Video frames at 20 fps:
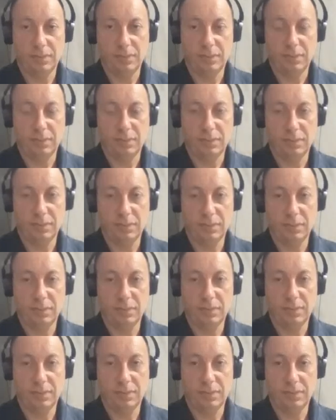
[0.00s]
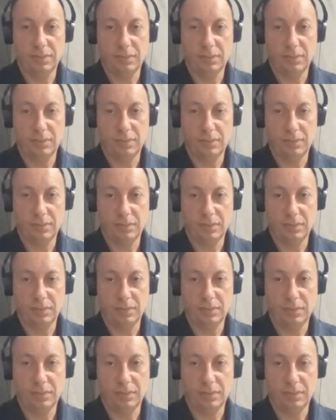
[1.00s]

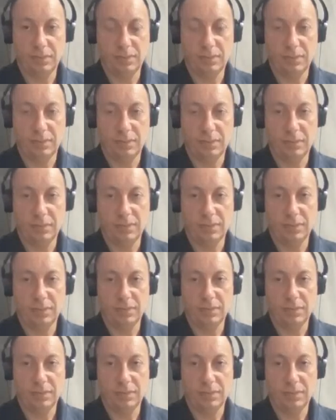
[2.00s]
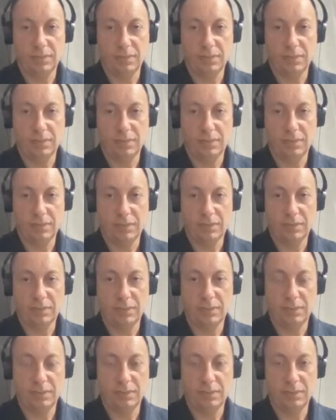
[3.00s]

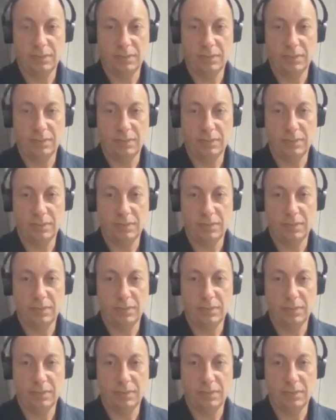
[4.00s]
No words are spoken by the person on screen.